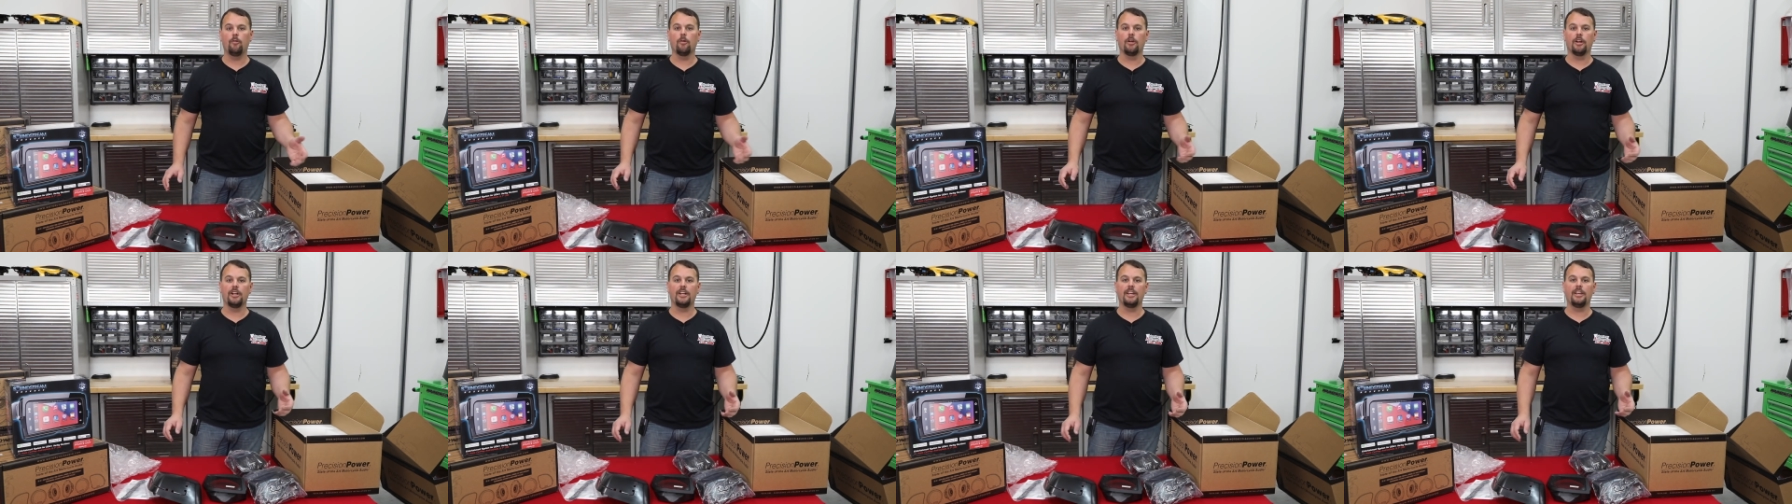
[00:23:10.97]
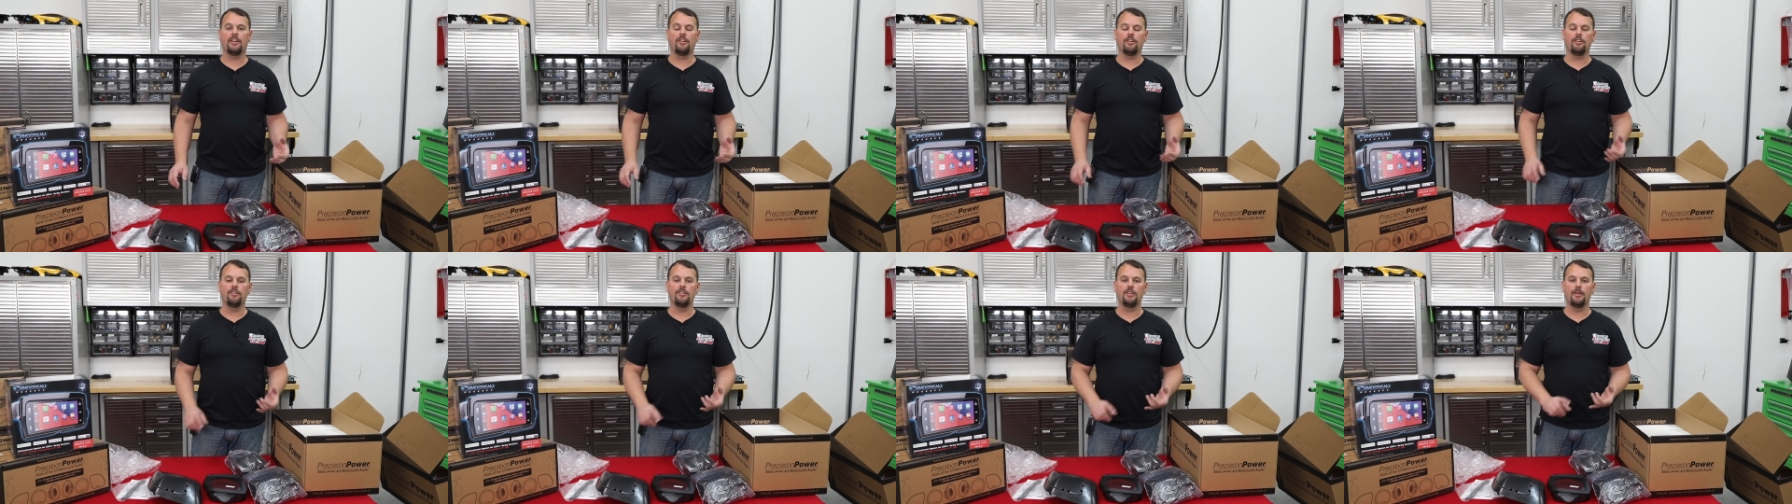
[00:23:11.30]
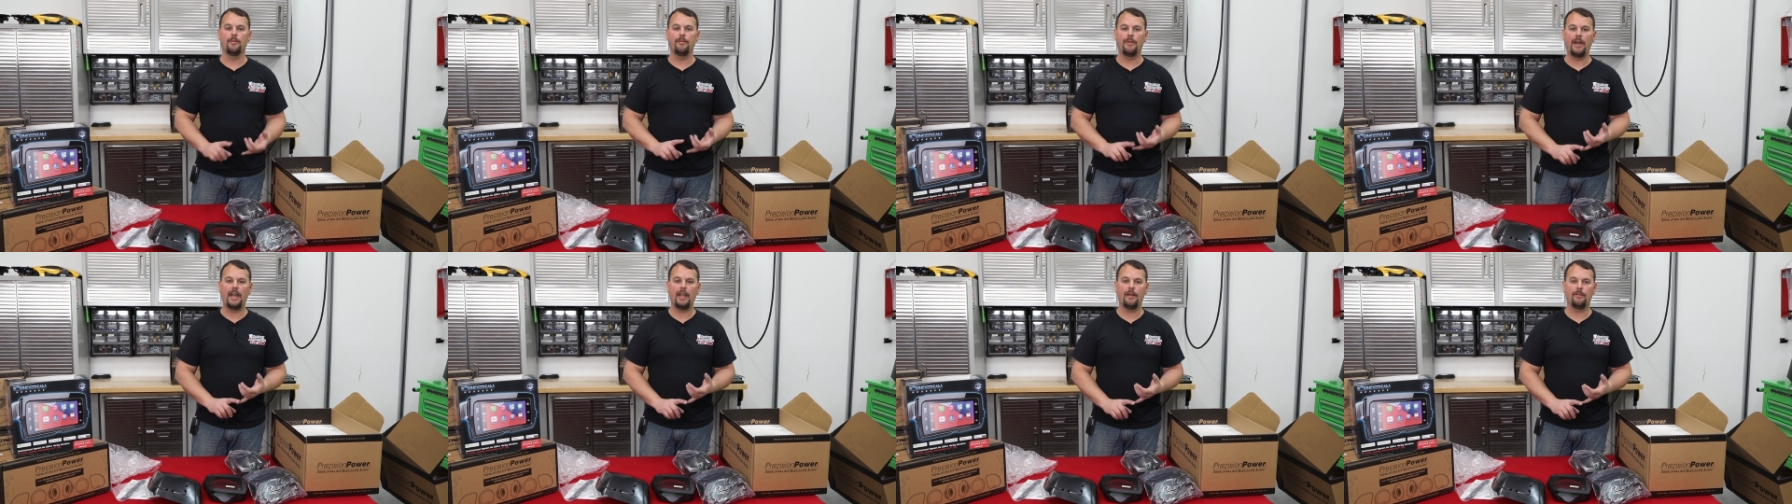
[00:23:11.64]
we're going to include the
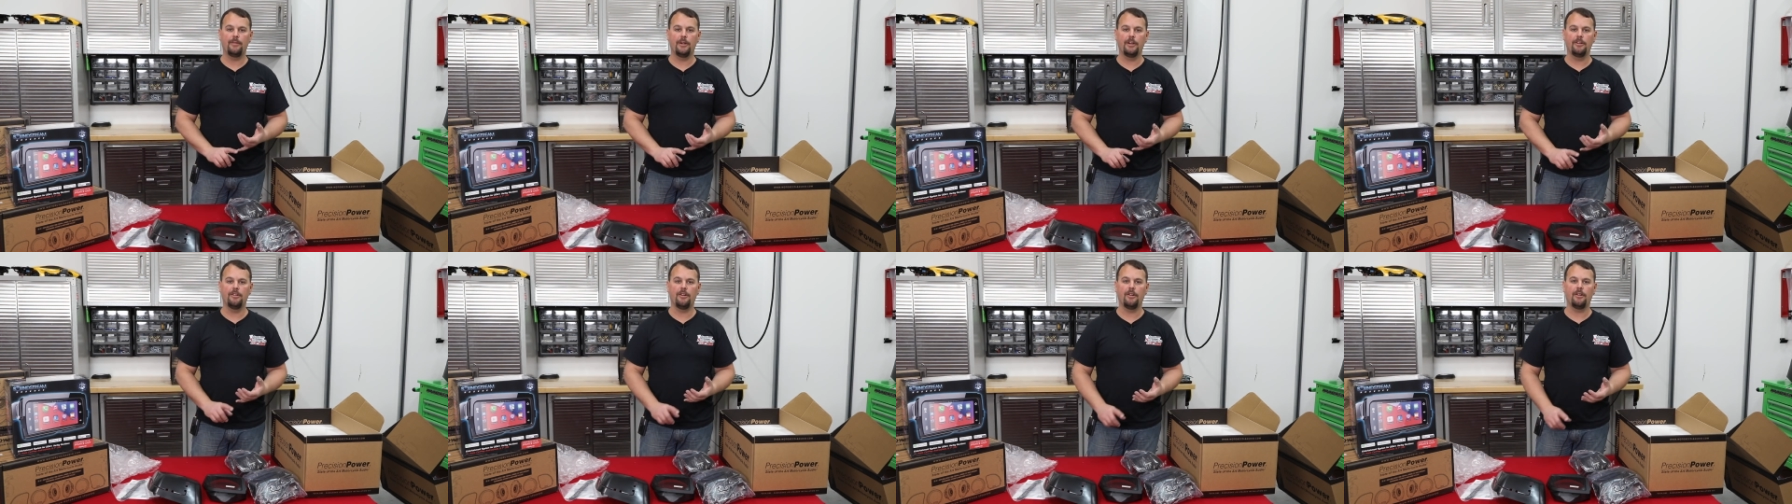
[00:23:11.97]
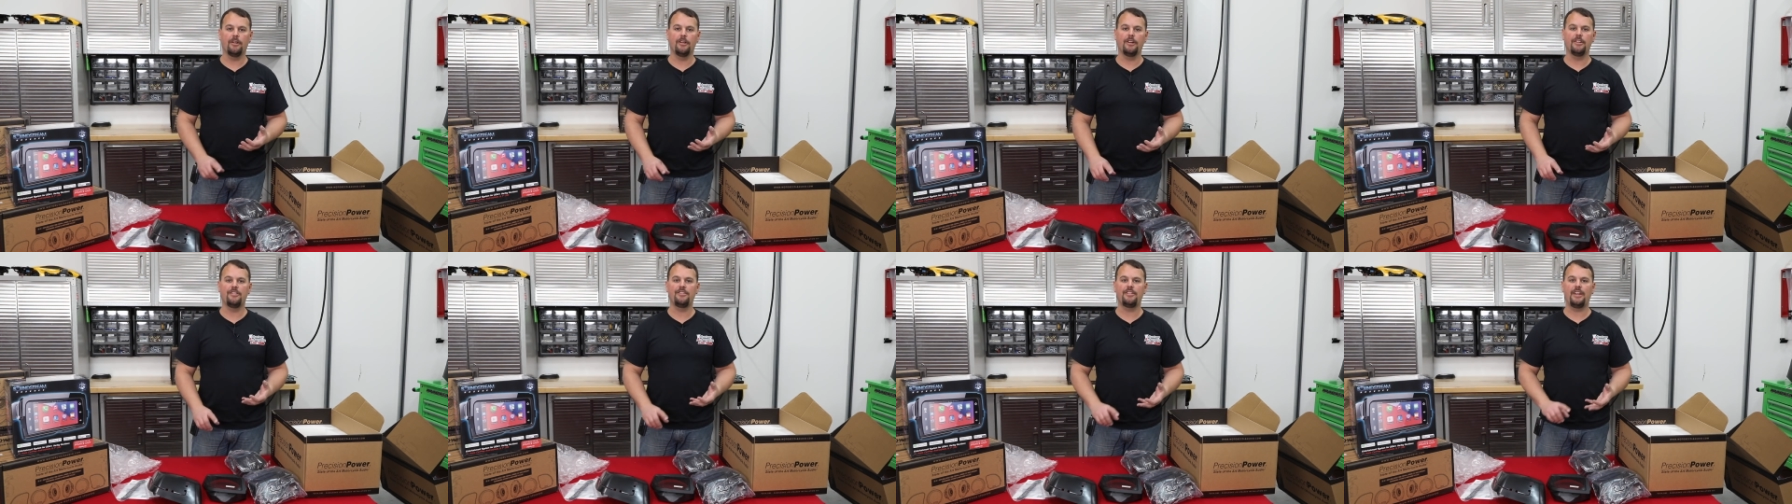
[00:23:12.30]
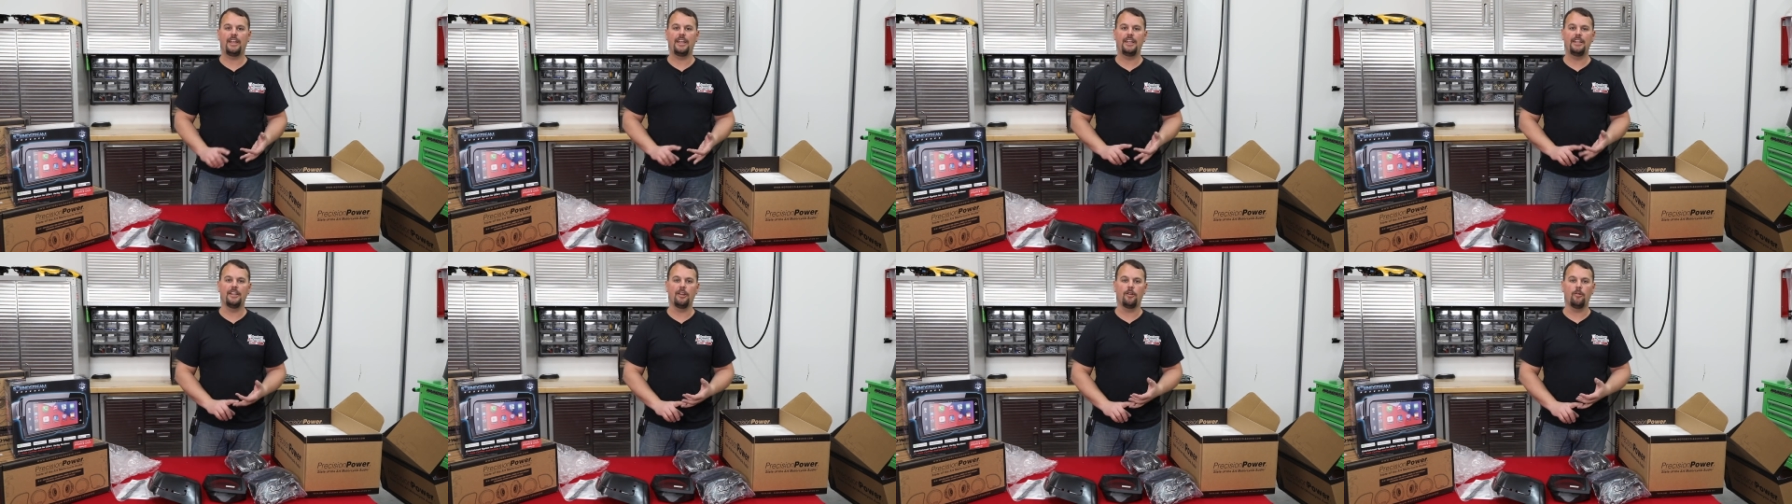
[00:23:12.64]
backbone harness
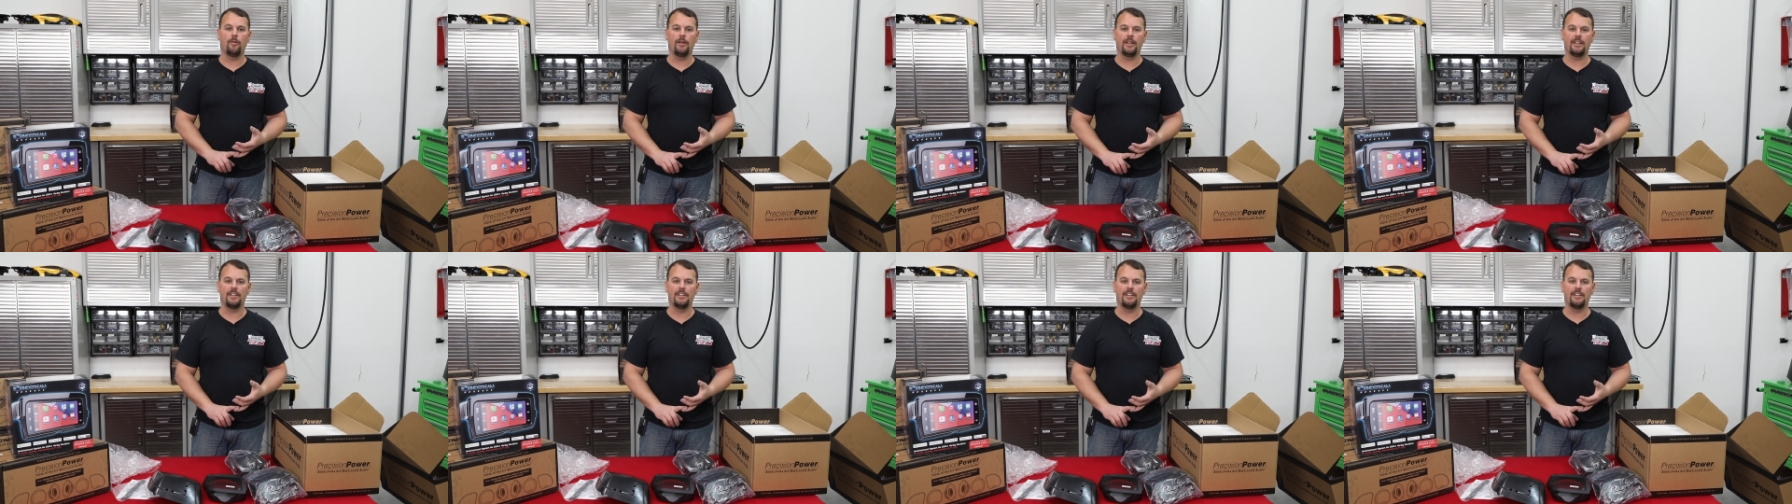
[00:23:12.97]
and the quick